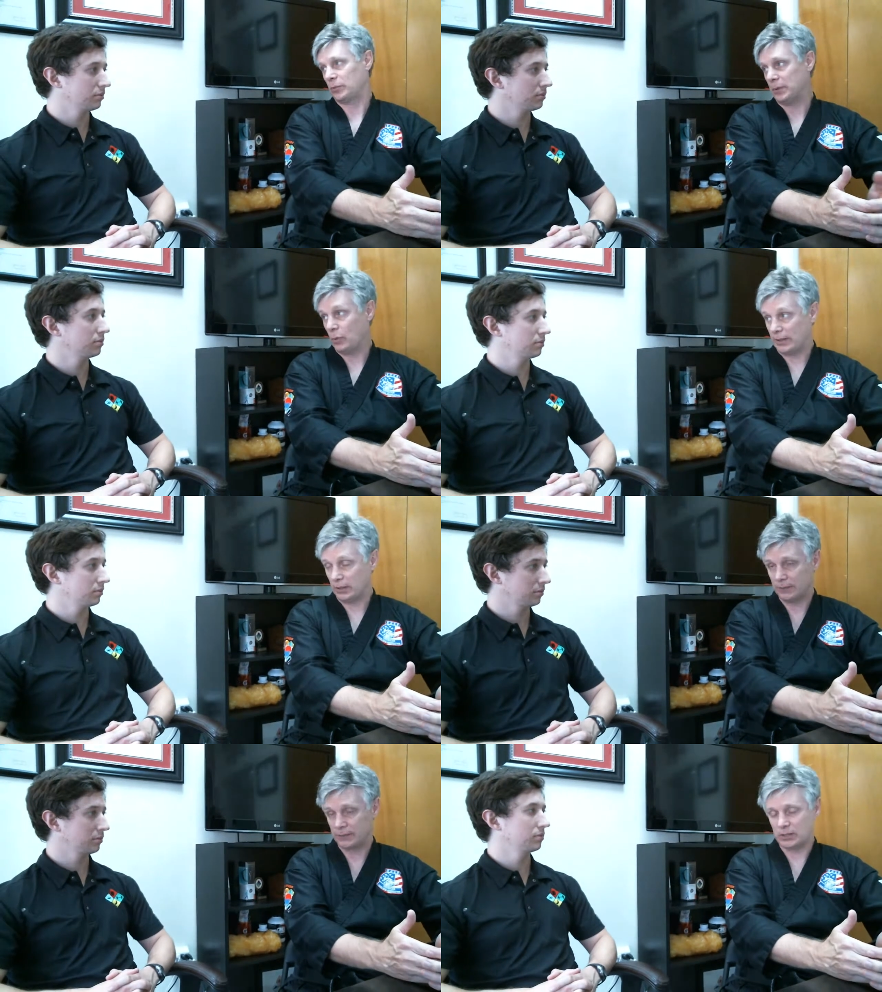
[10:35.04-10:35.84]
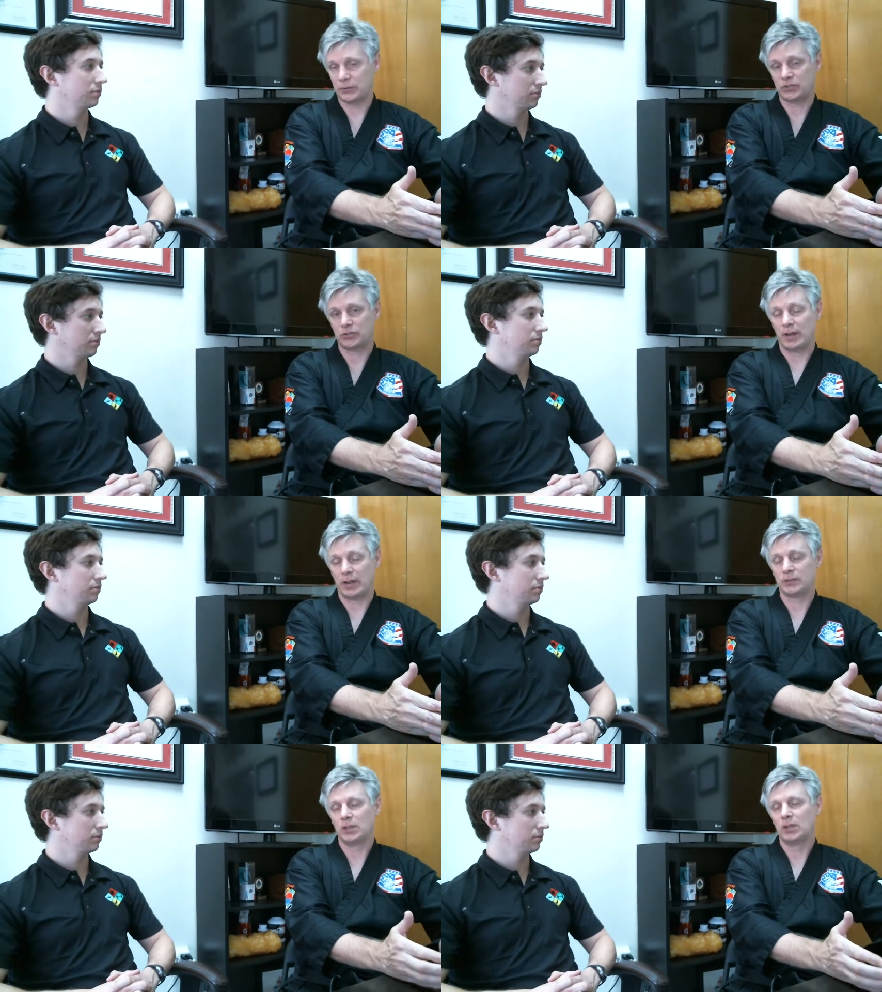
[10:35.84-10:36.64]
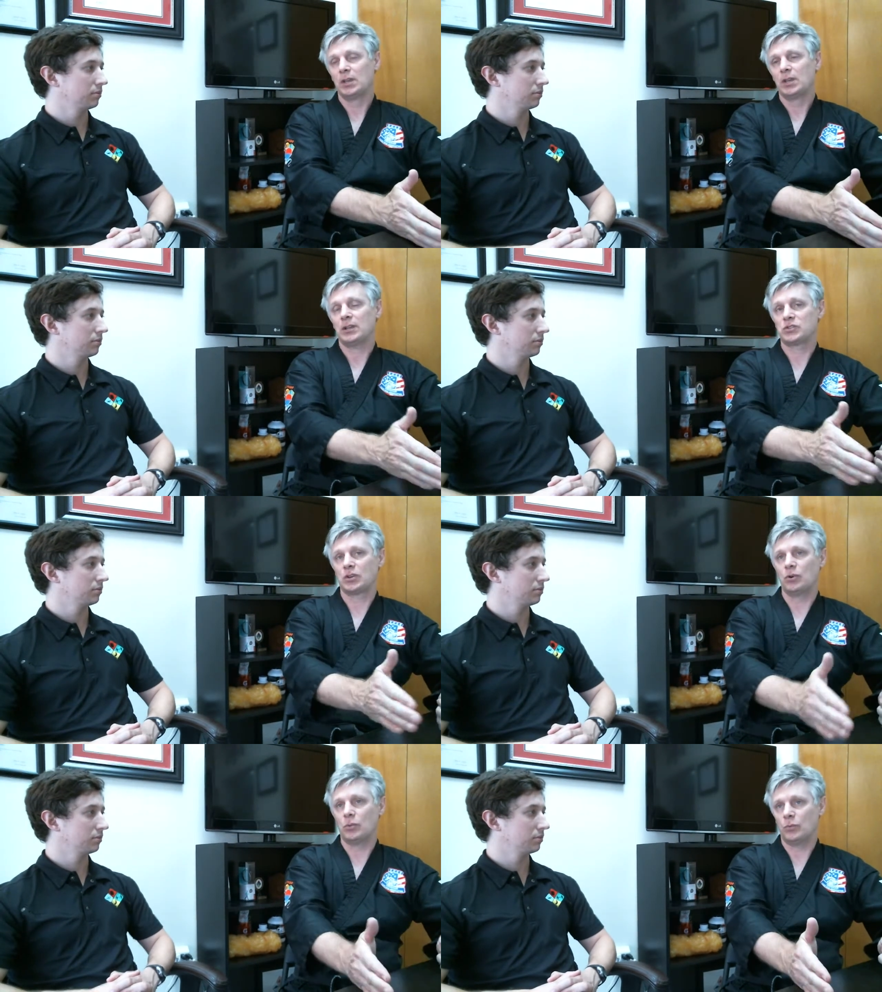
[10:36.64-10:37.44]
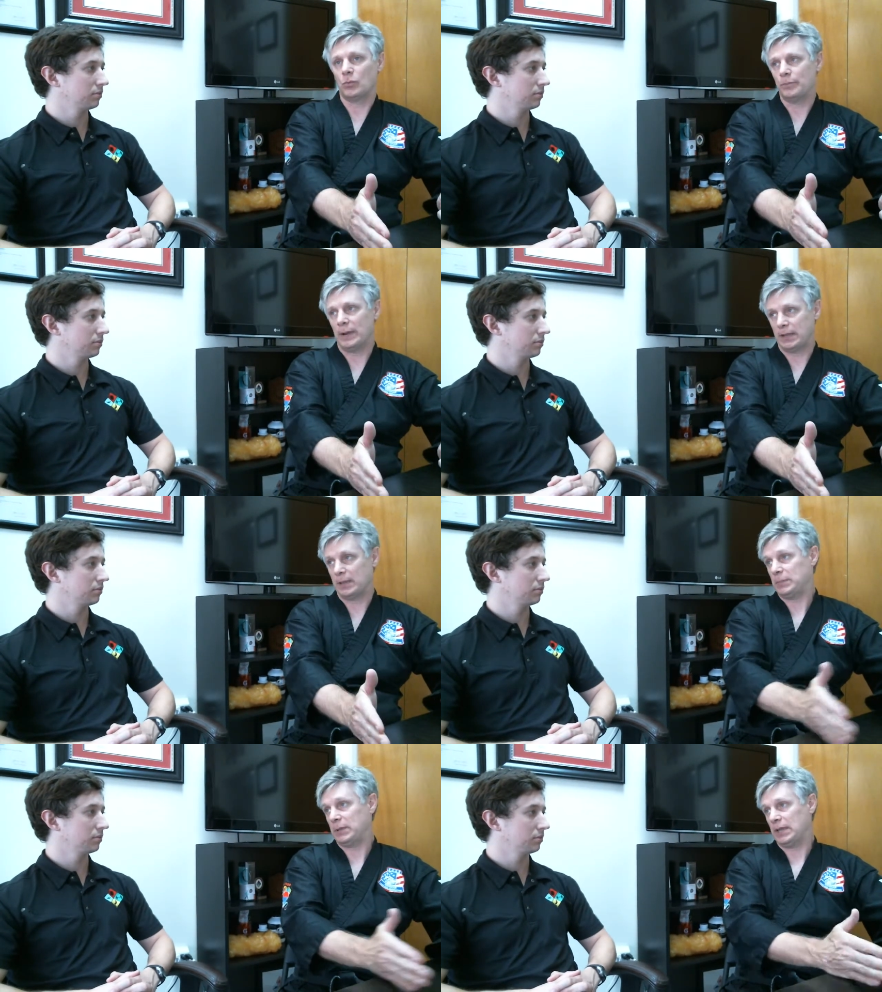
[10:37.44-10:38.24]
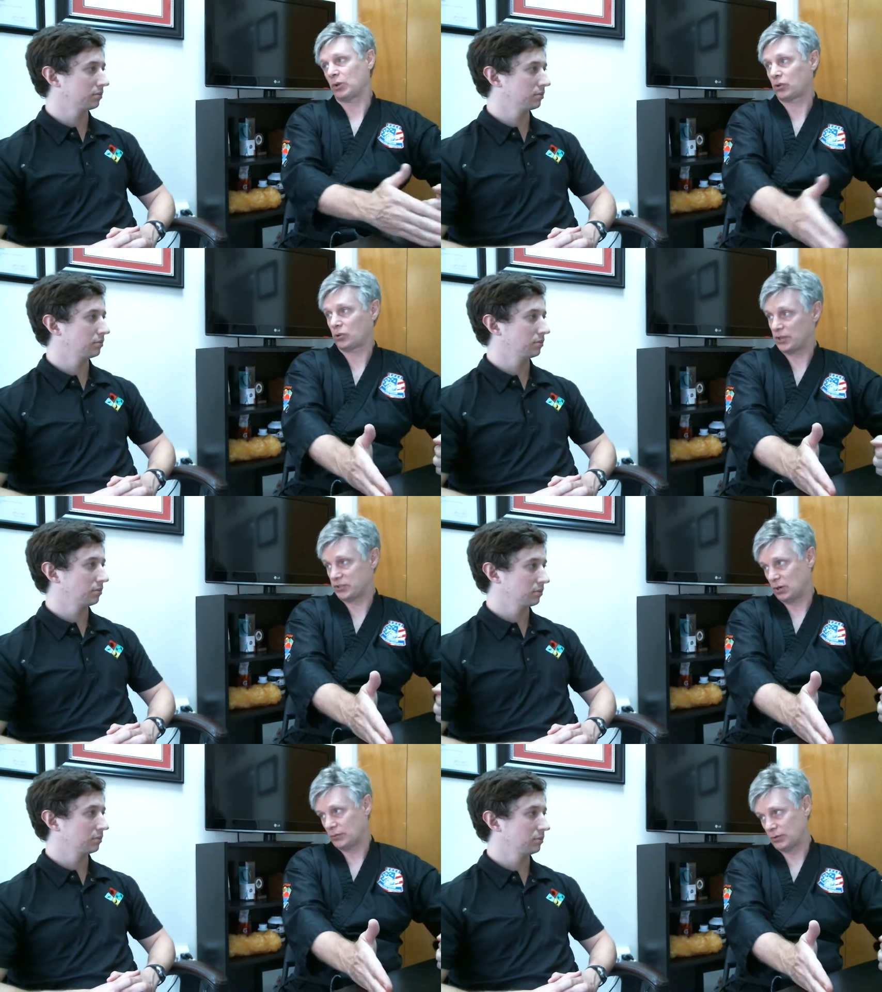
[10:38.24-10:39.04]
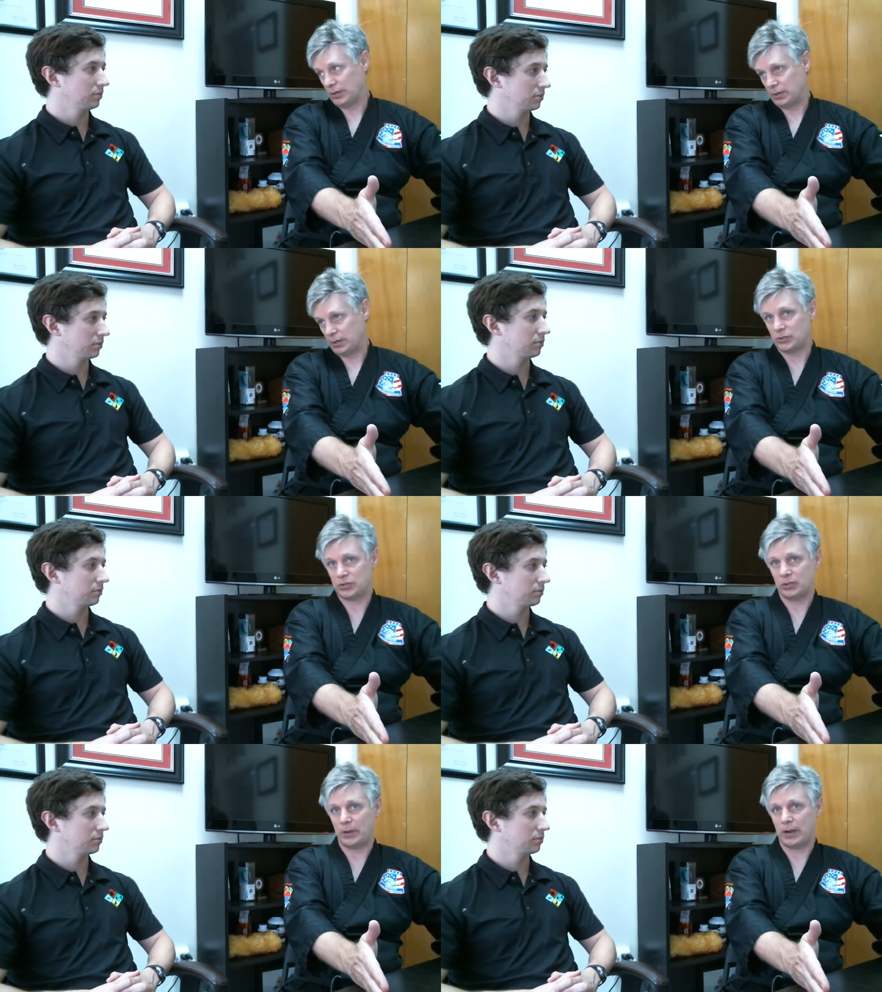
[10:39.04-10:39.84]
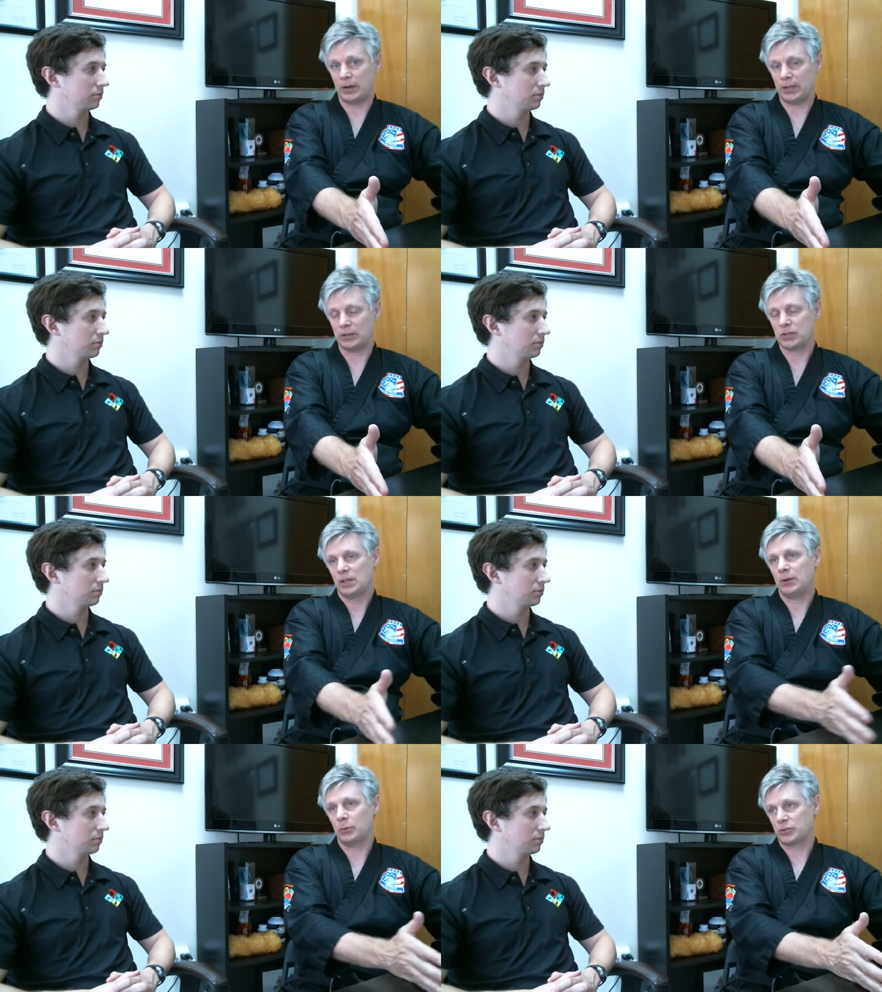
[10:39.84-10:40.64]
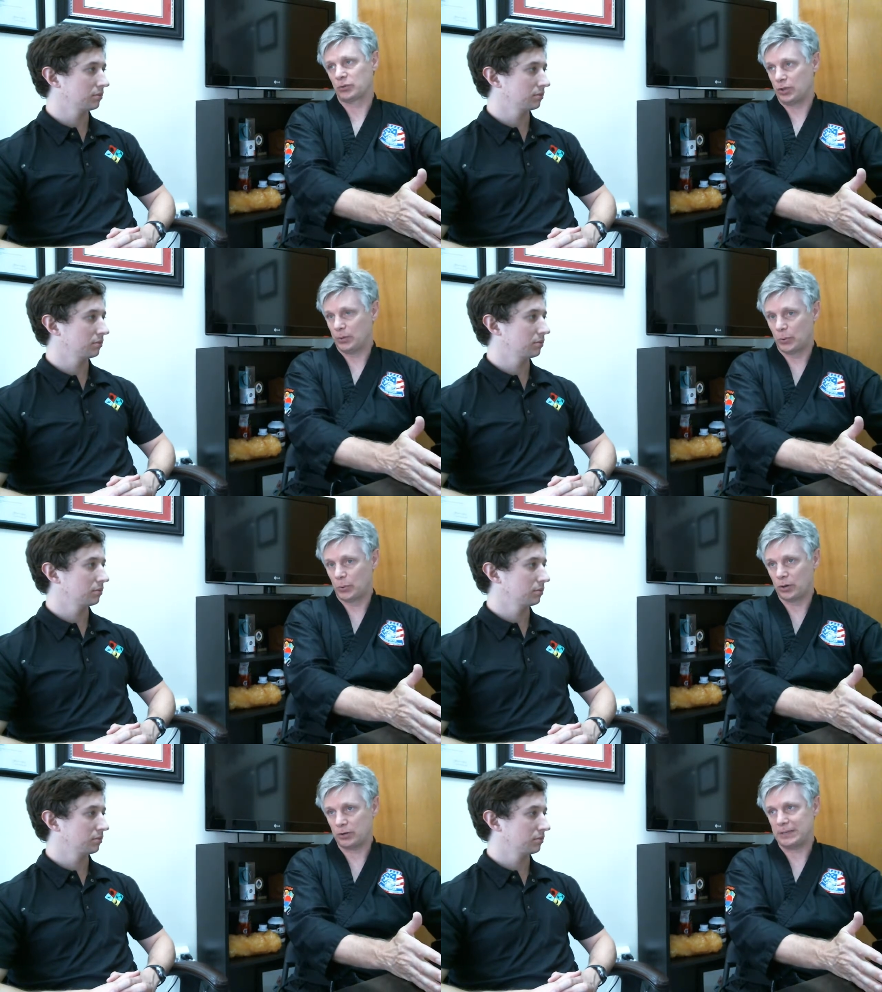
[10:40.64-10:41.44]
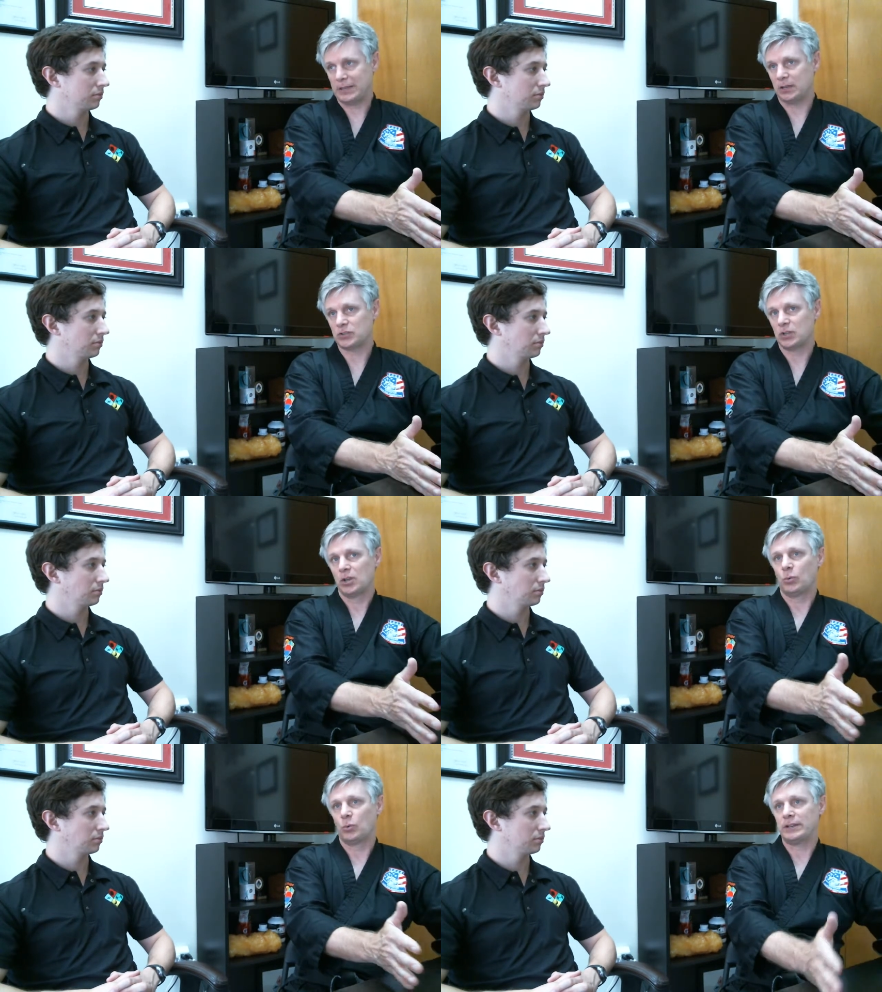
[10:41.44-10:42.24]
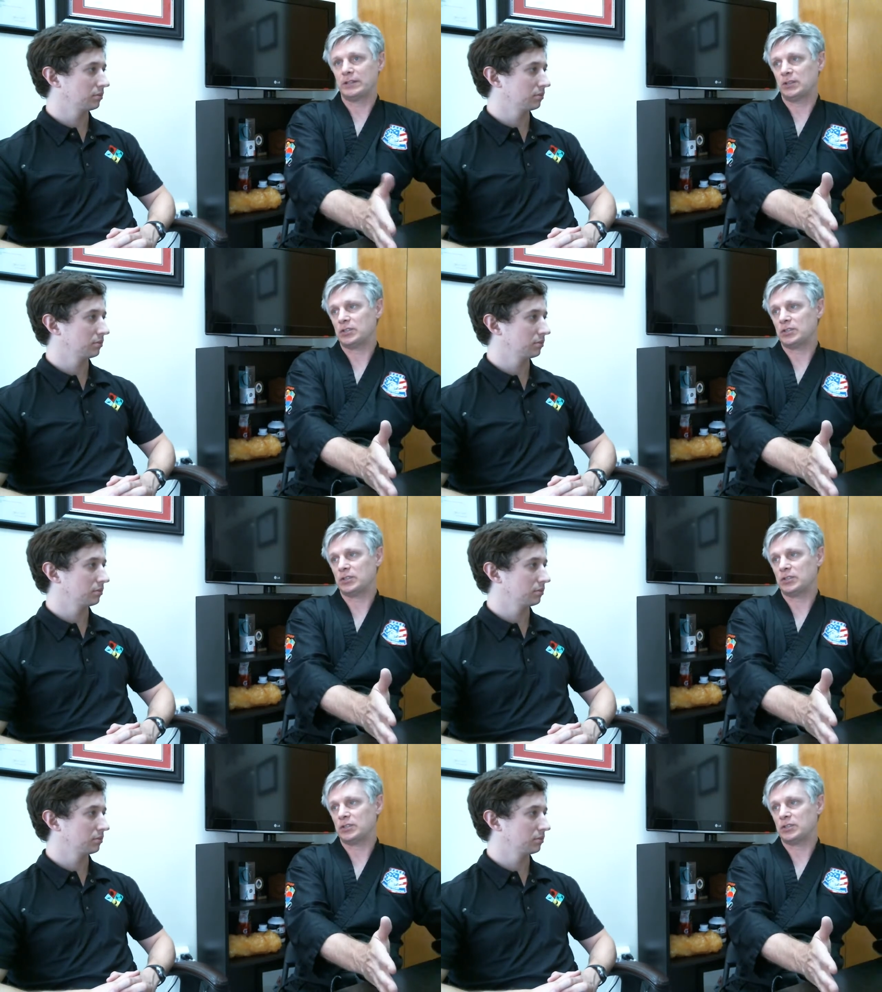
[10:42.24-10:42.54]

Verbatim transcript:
Speaker 1: whether it be weightlifting for strength, and so by being able to cross over into those two areas, it was really important because what it